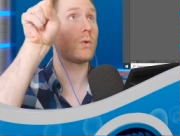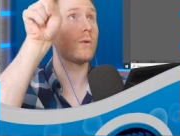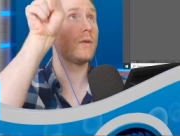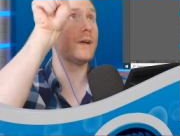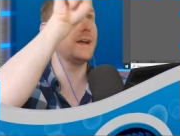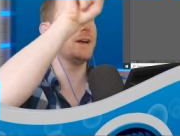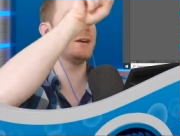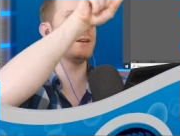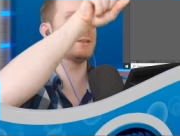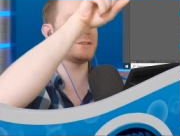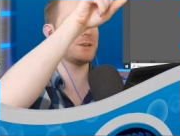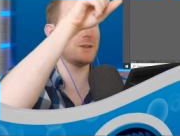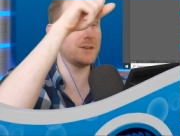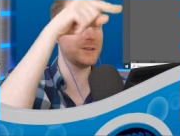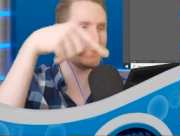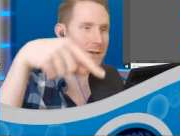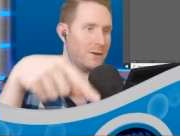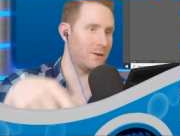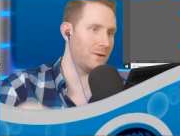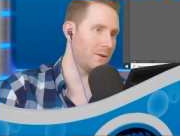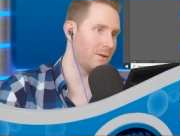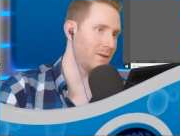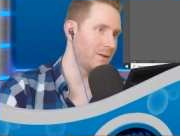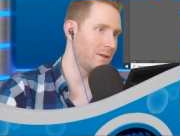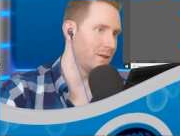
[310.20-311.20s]

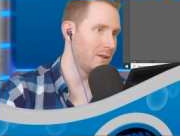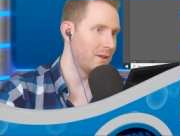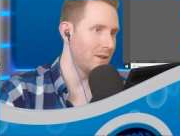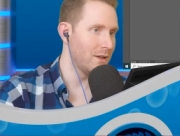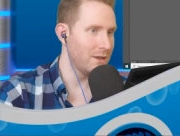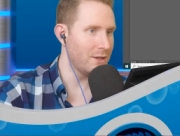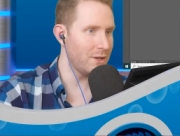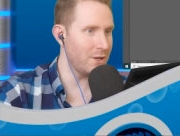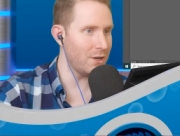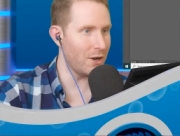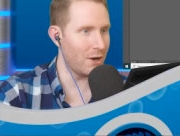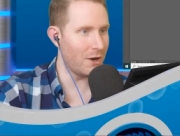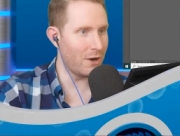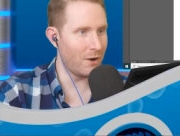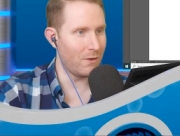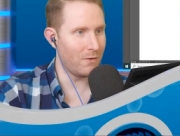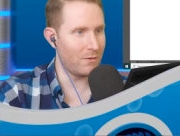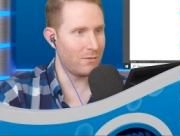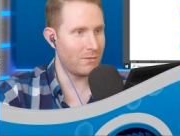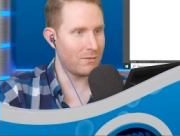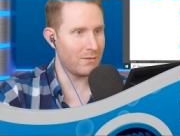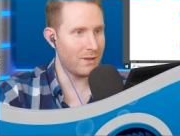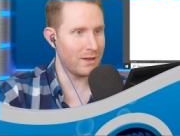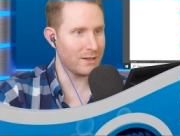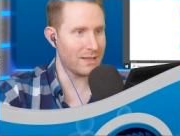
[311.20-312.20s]
so you know,
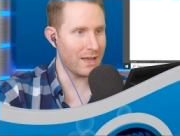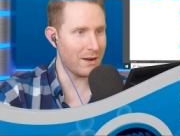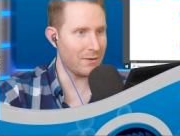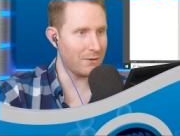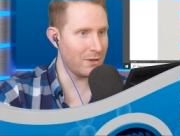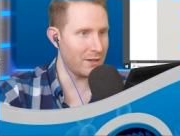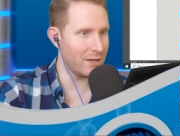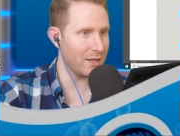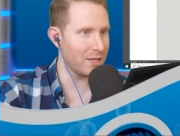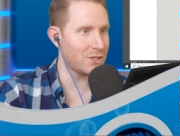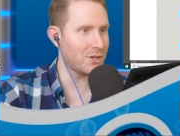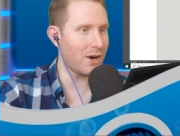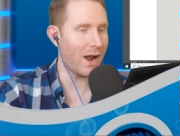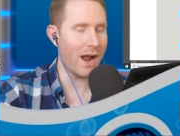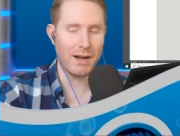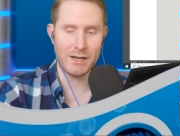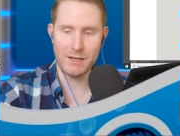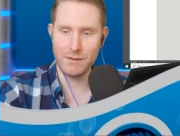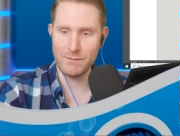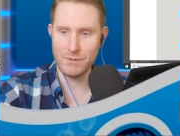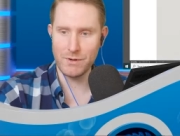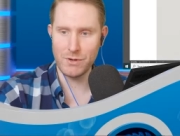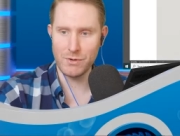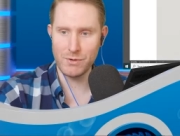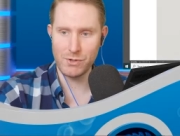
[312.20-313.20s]
like that really
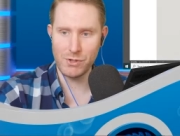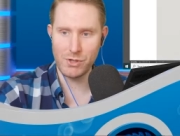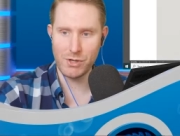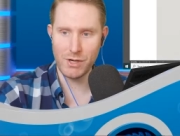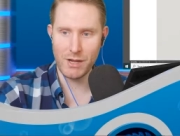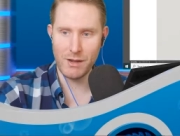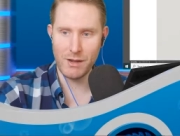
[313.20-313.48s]
attractive nose shape.